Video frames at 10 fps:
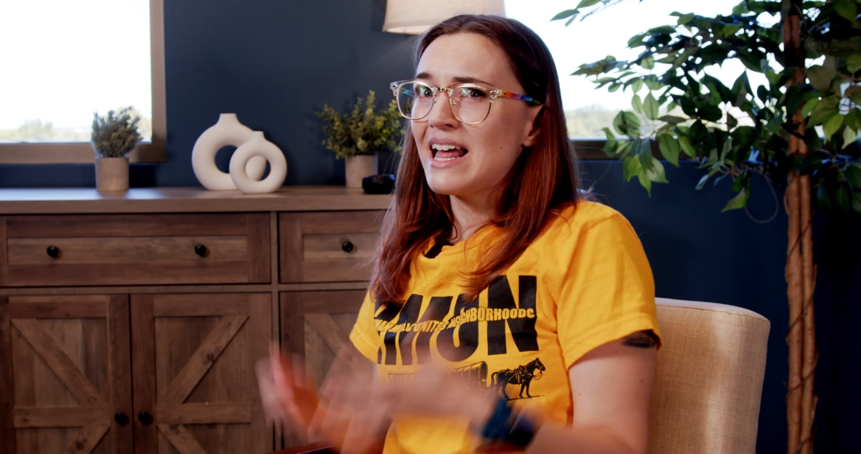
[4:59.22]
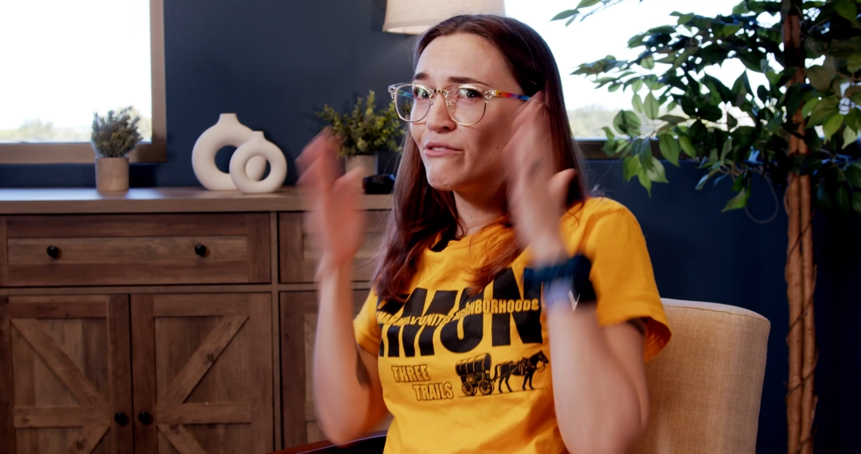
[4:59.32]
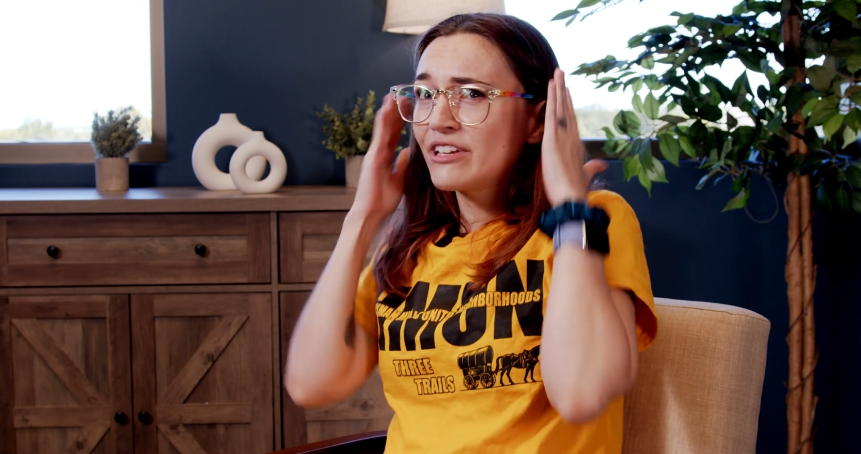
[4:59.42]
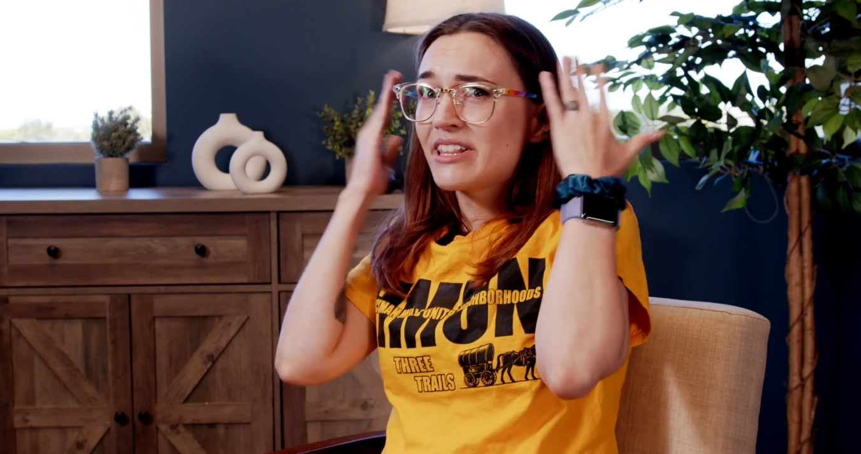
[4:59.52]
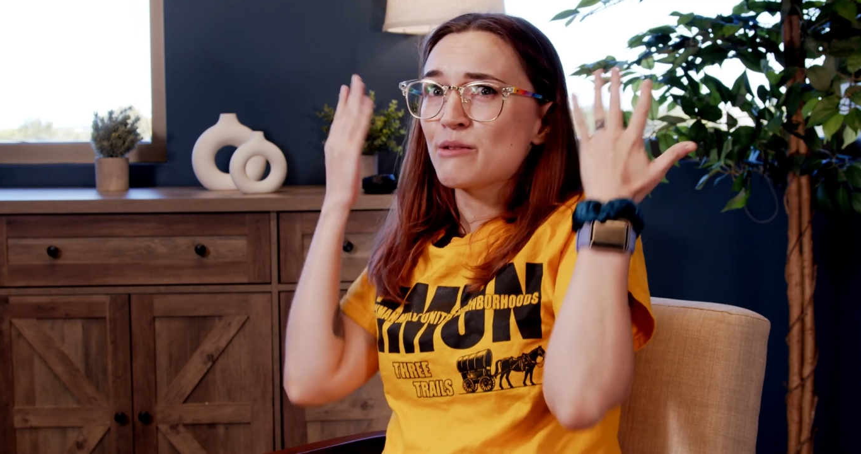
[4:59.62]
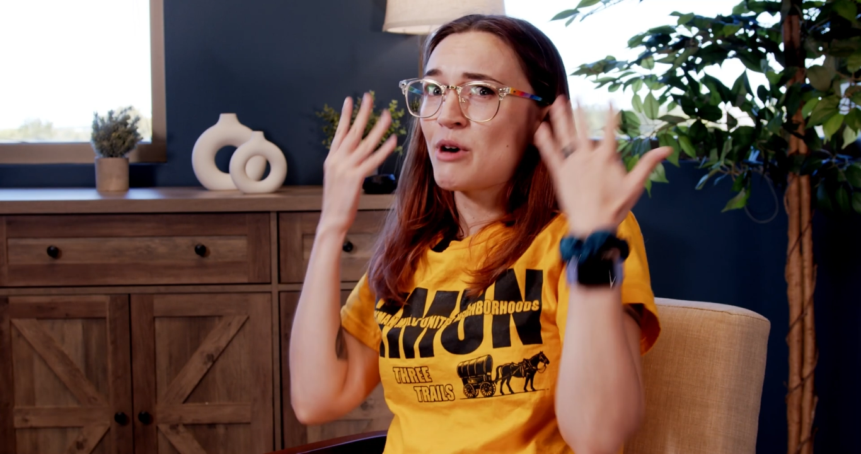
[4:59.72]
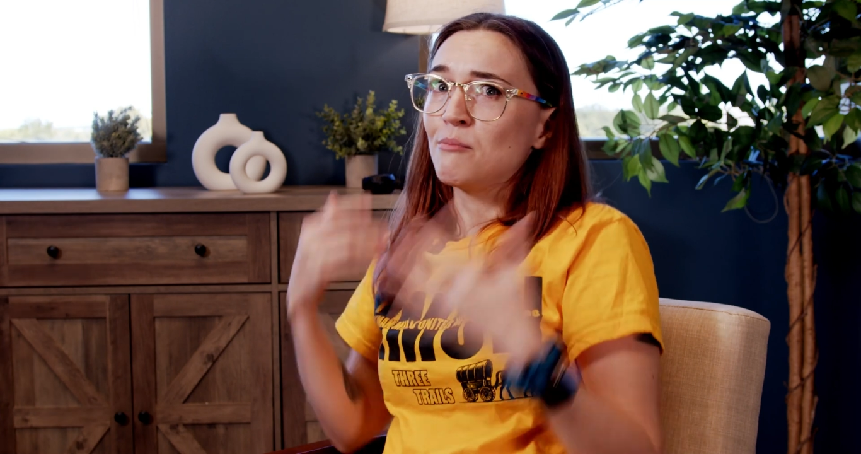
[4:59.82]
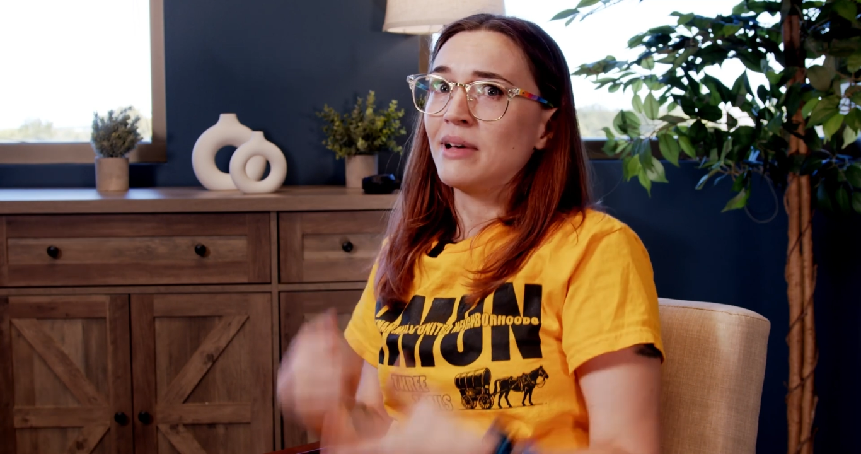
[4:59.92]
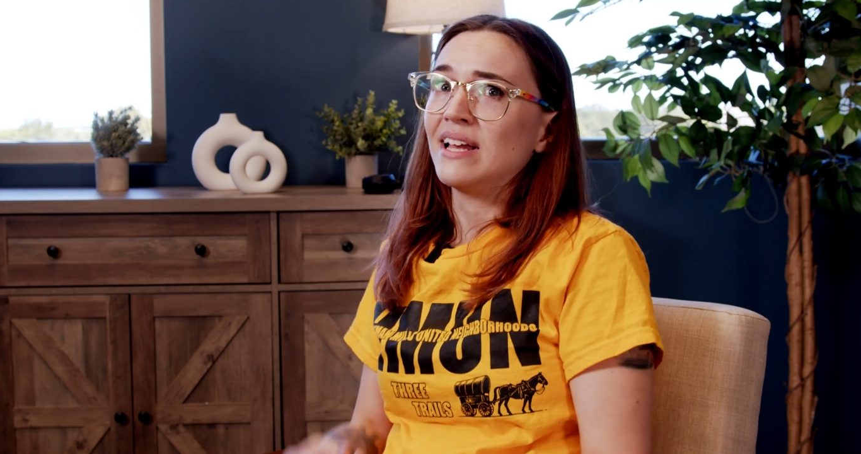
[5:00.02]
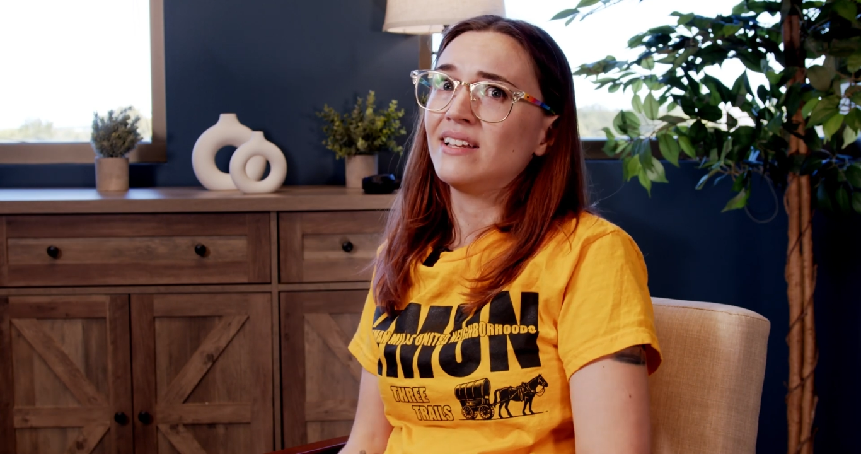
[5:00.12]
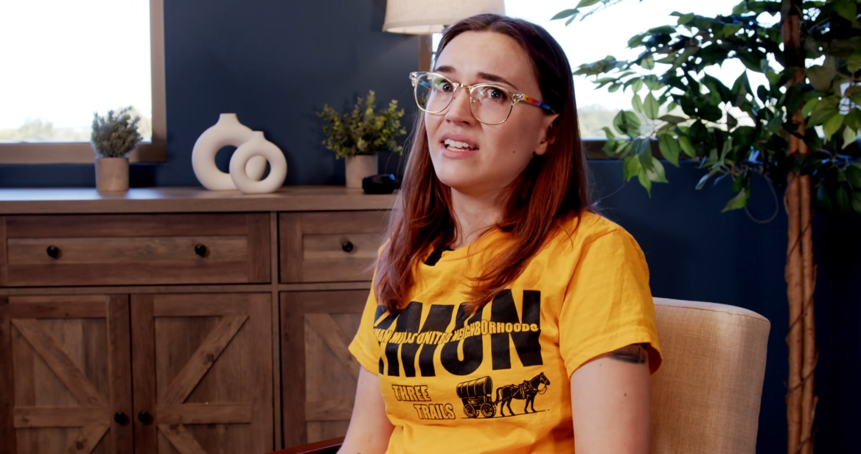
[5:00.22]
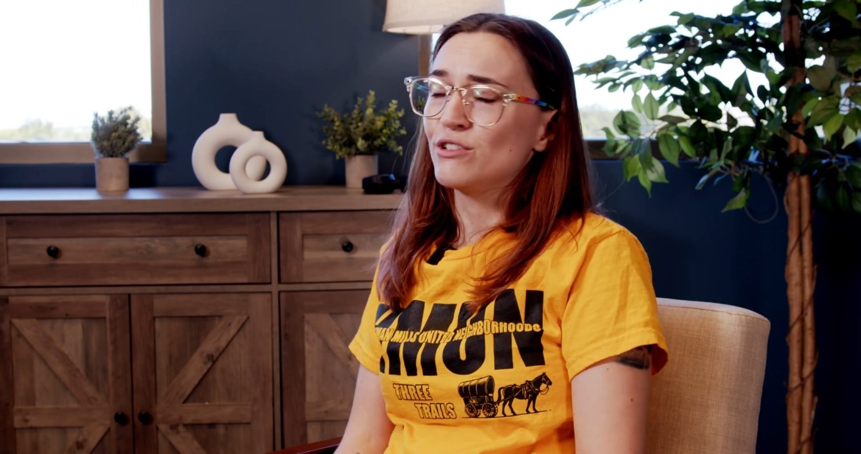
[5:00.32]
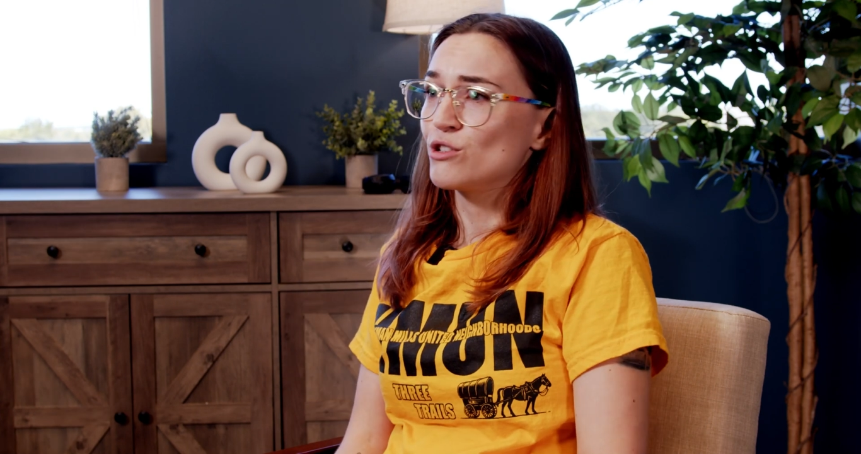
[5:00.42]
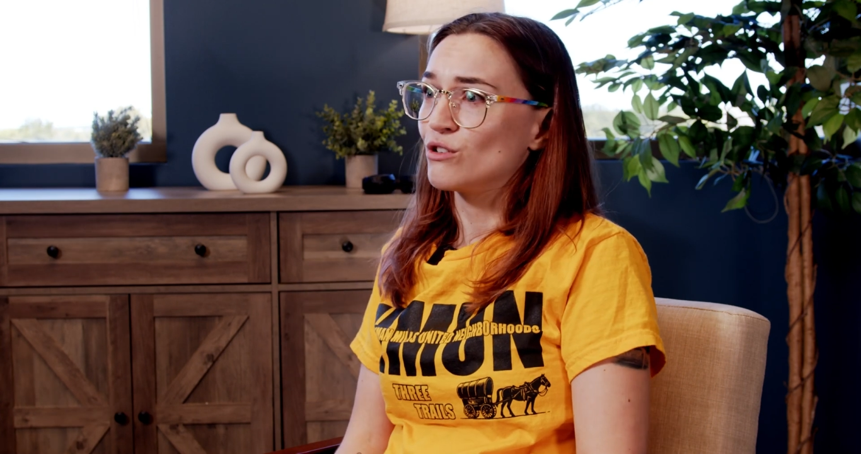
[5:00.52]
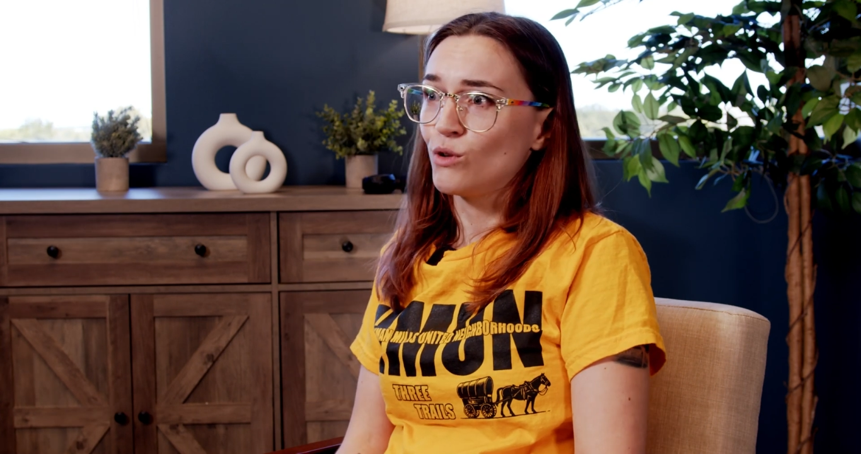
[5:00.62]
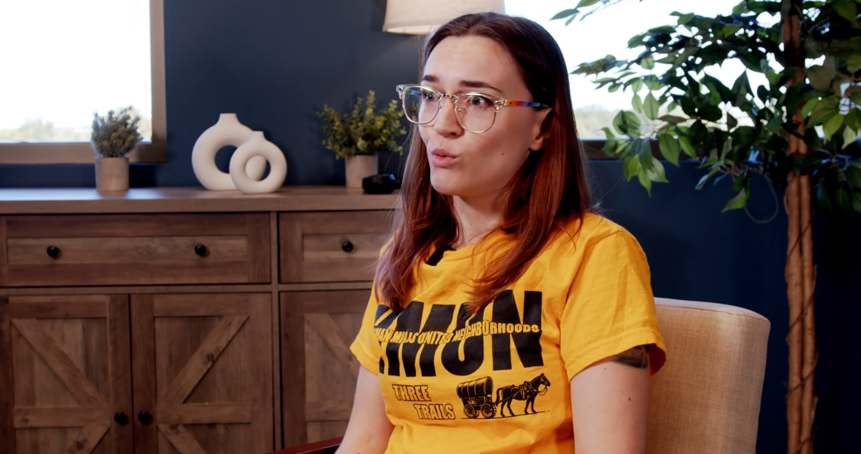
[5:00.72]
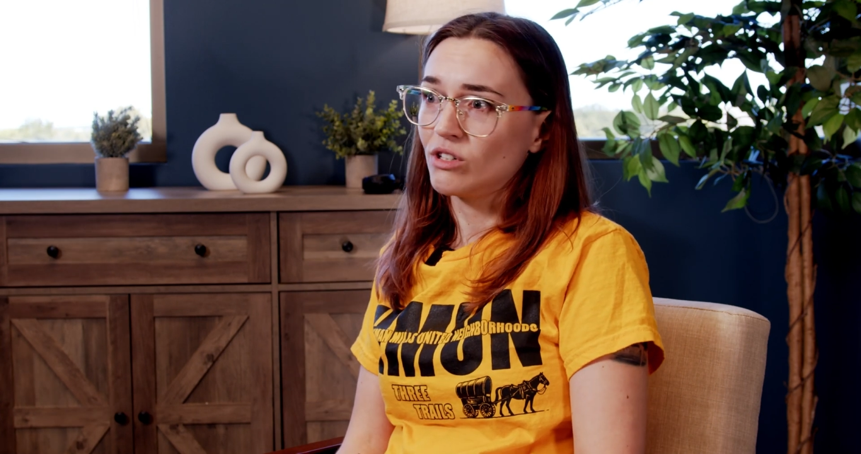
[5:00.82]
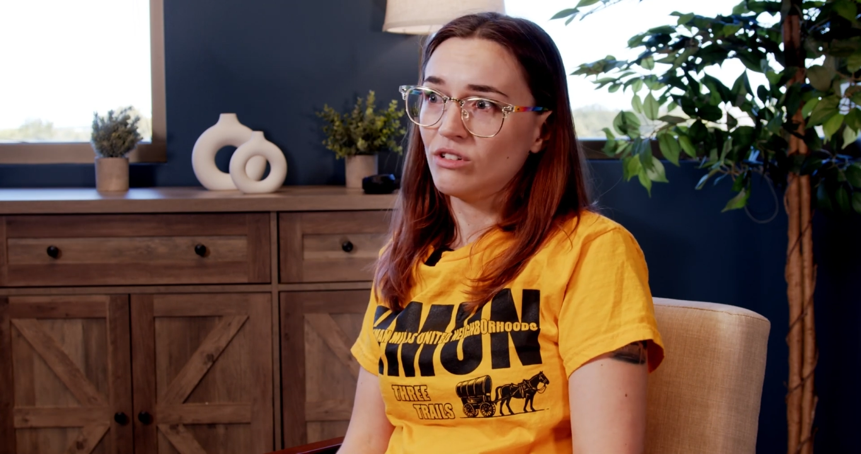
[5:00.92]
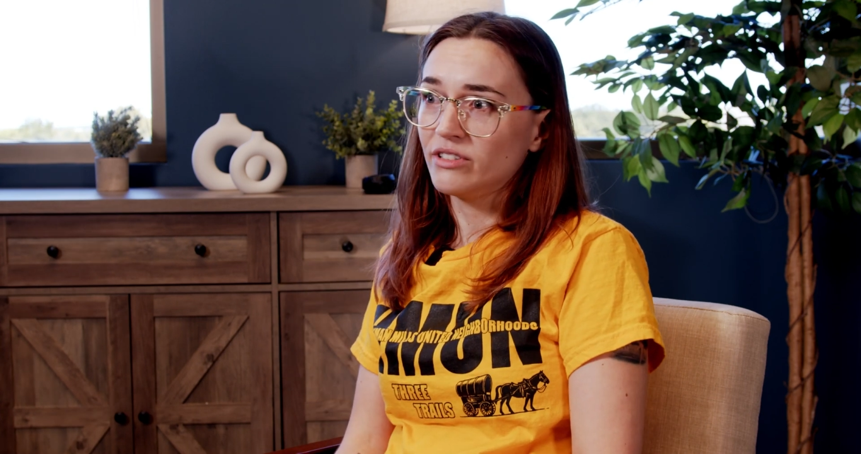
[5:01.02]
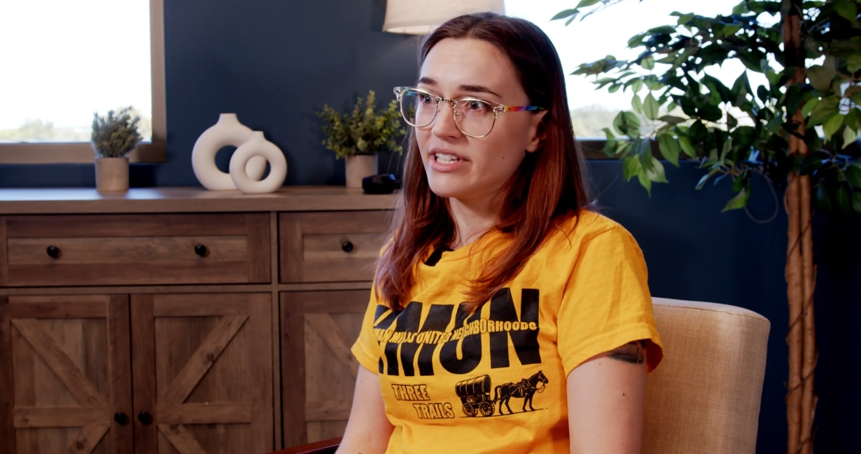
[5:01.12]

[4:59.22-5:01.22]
Everything about my internal world